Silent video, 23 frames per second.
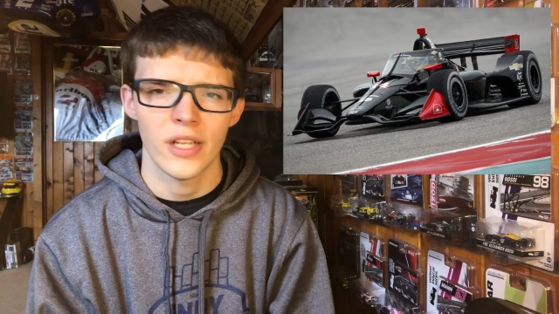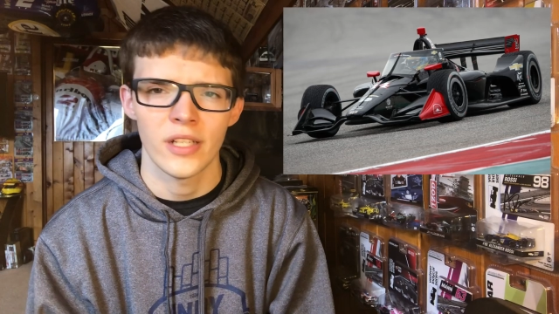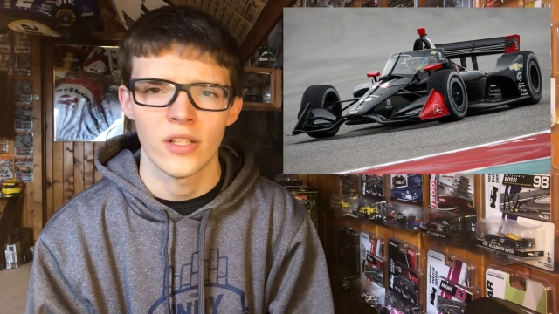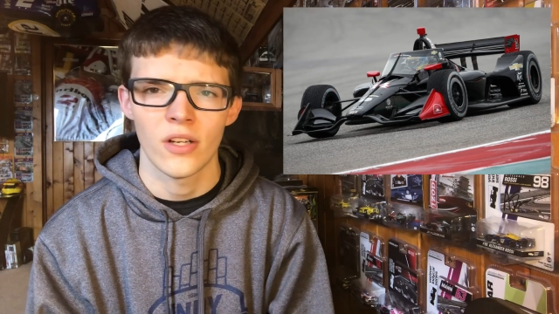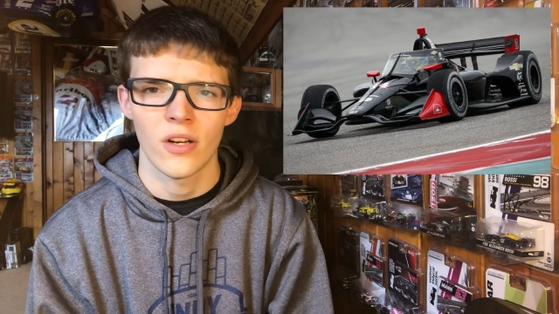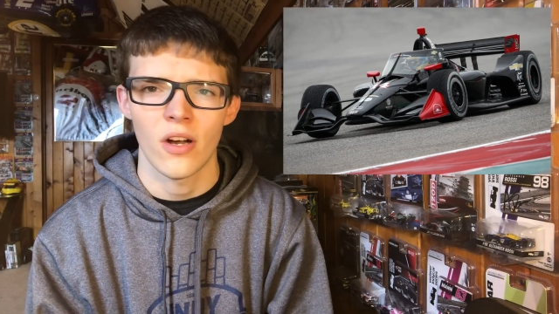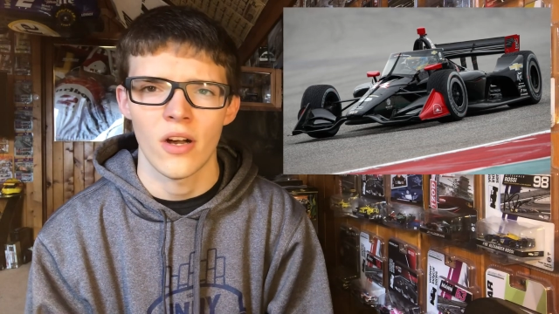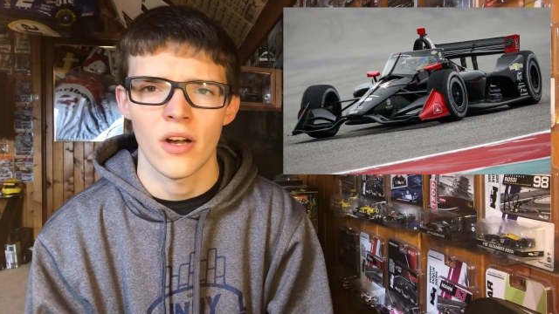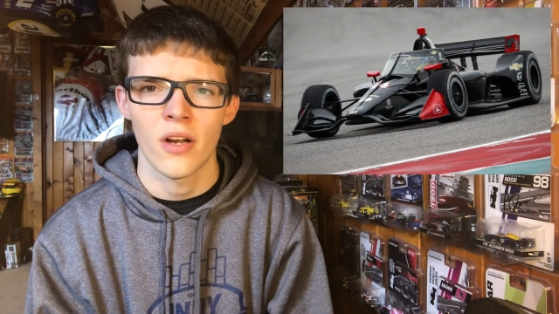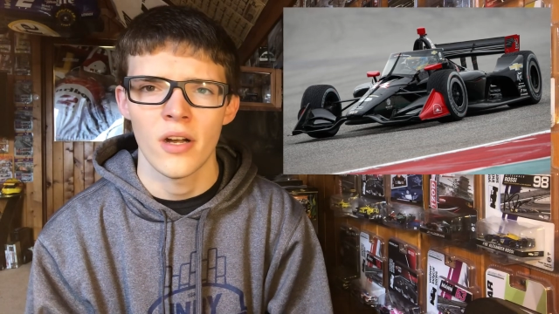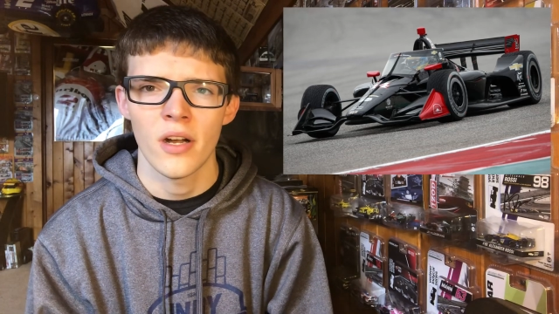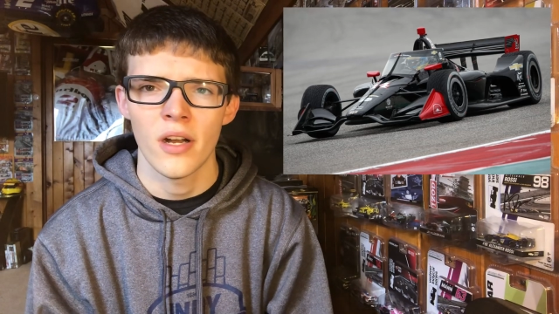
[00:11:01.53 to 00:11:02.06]

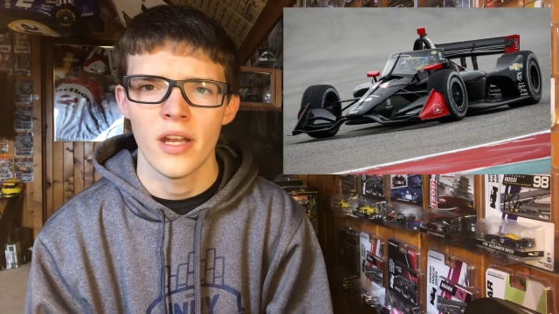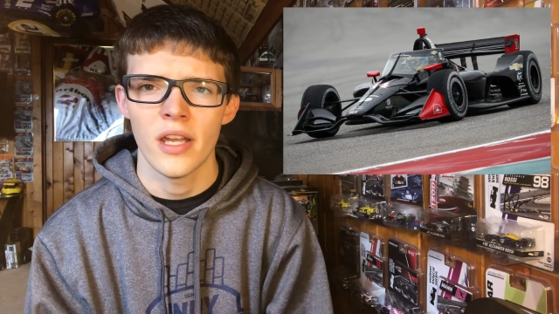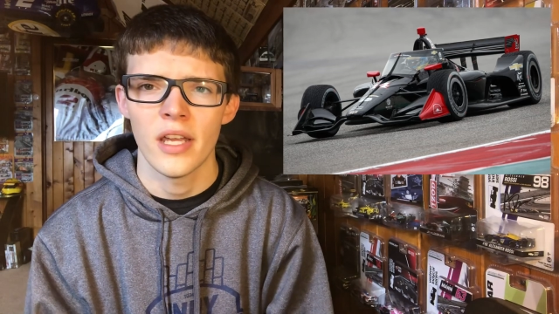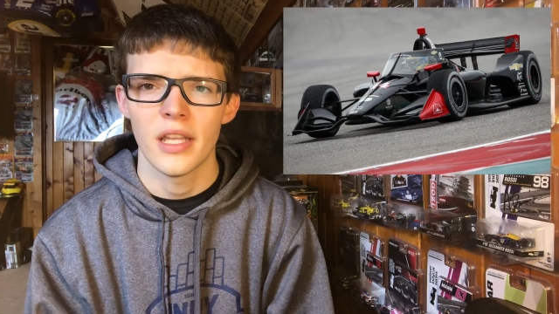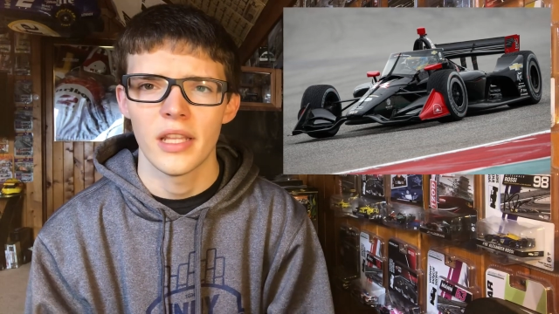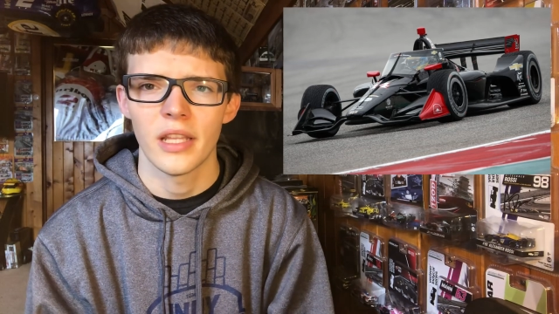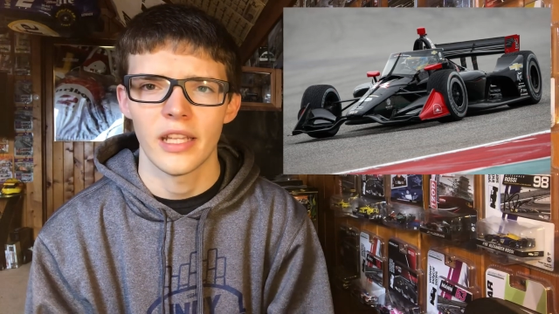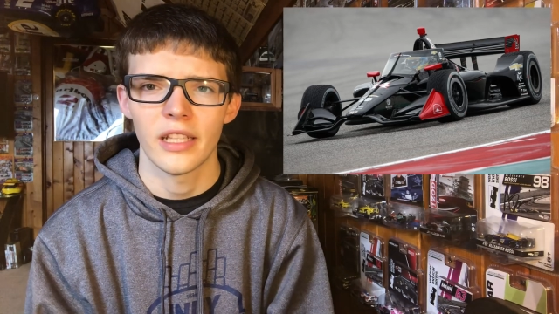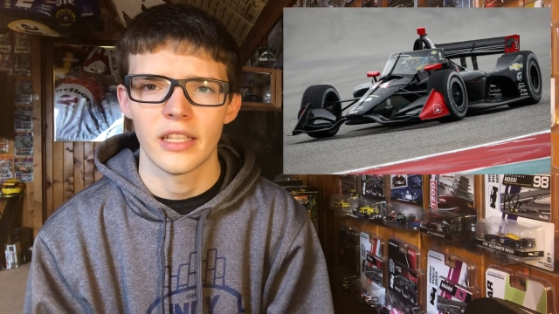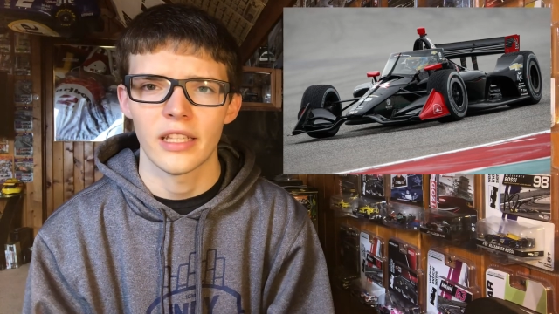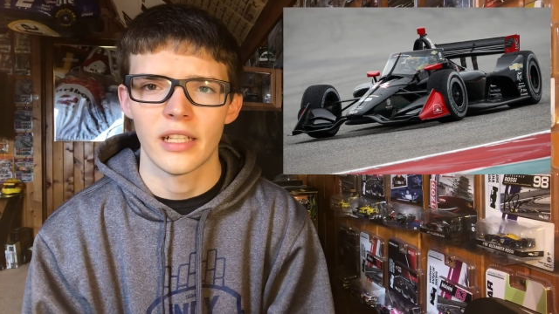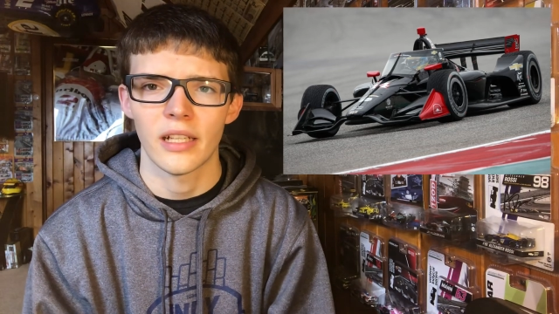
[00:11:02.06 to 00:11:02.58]
car,
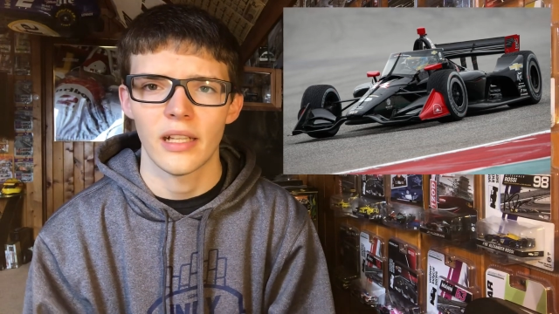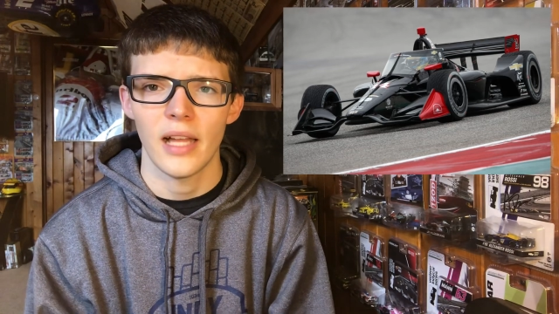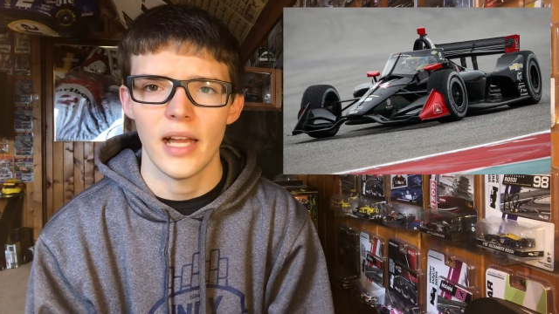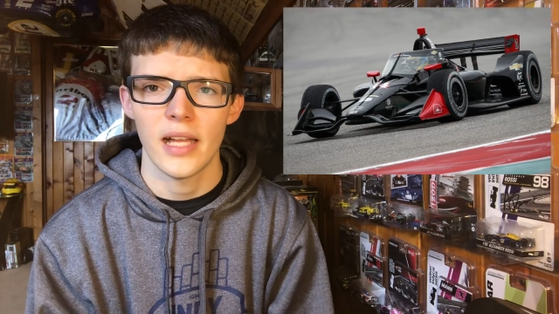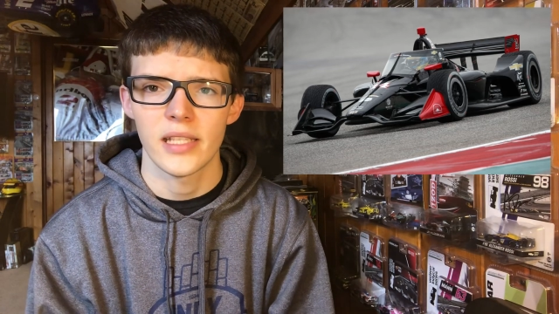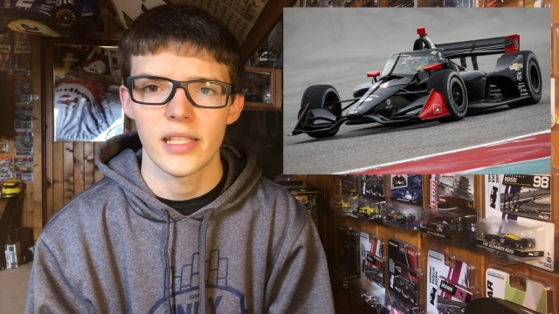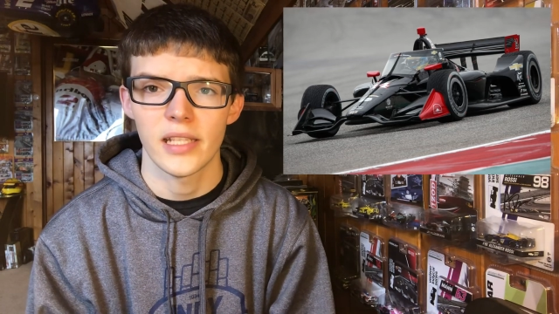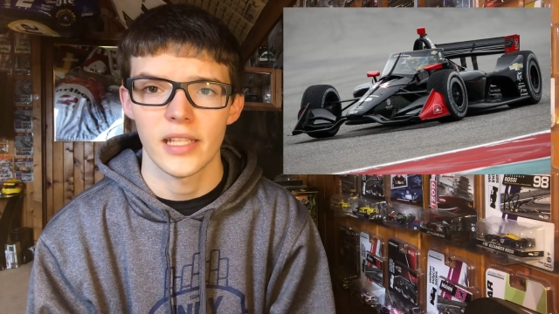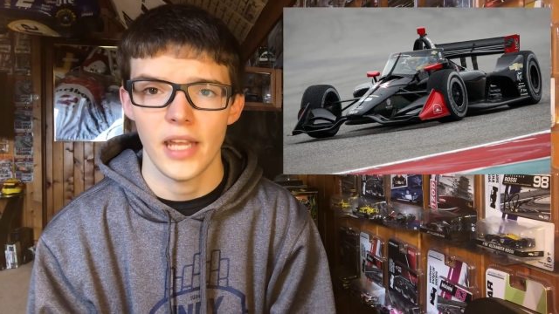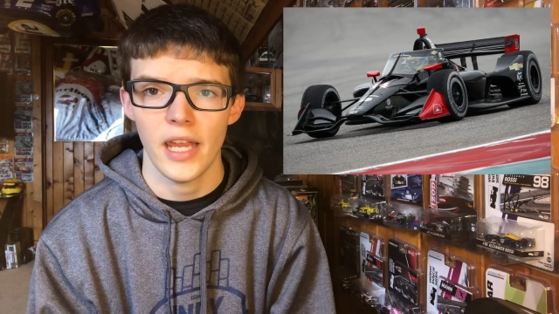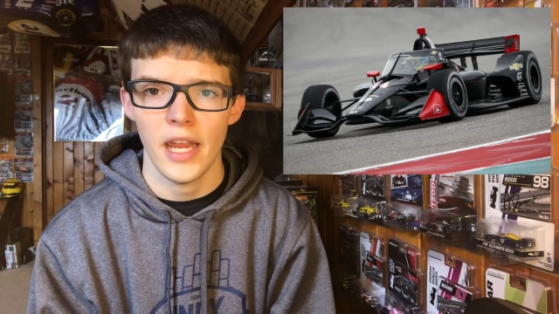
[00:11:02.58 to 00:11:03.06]
like the classic